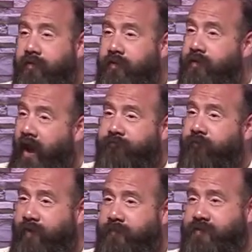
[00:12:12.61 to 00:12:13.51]
Not
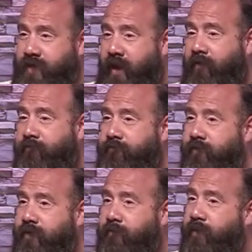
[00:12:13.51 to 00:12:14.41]
for
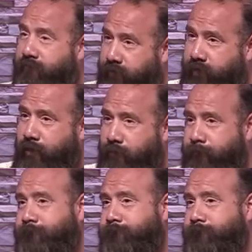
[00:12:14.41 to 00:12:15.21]
himself, but for you.